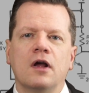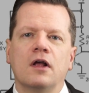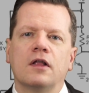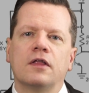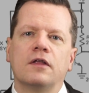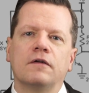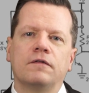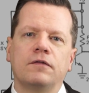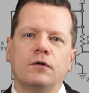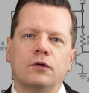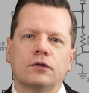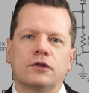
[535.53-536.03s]

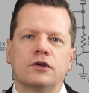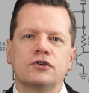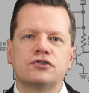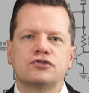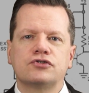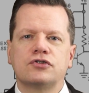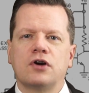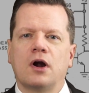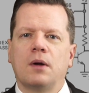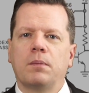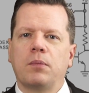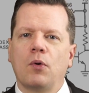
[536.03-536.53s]
the voltage
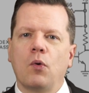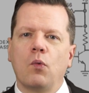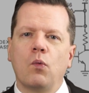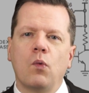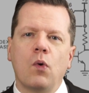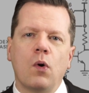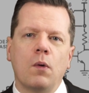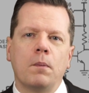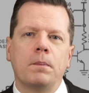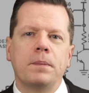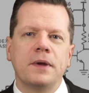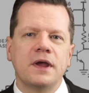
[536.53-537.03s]
drop
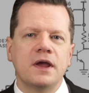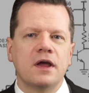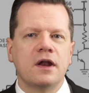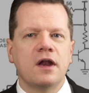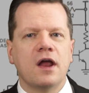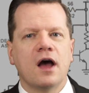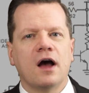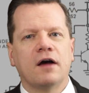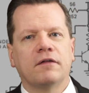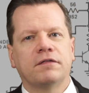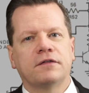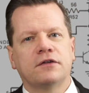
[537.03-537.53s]
won't be
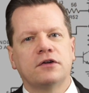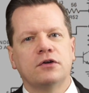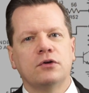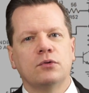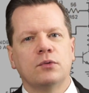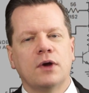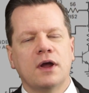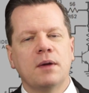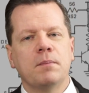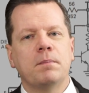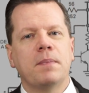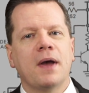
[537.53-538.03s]
enough
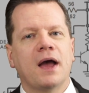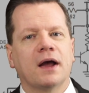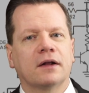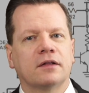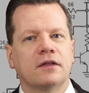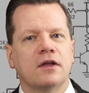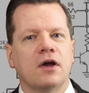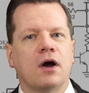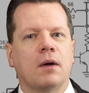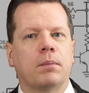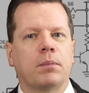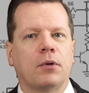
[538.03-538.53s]
to impact
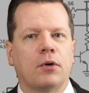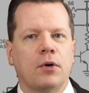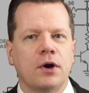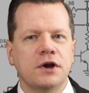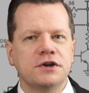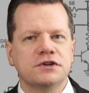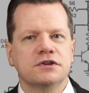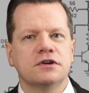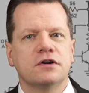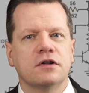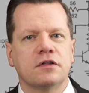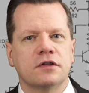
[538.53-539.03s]
the
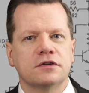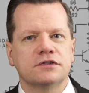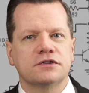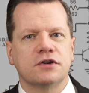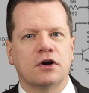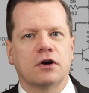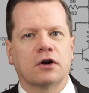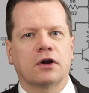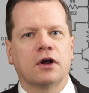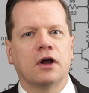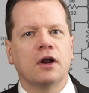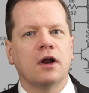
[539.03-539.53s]
operation of the
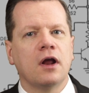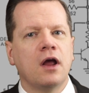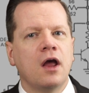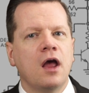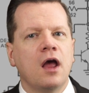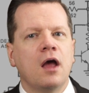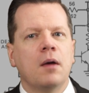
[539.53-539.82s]
circuit,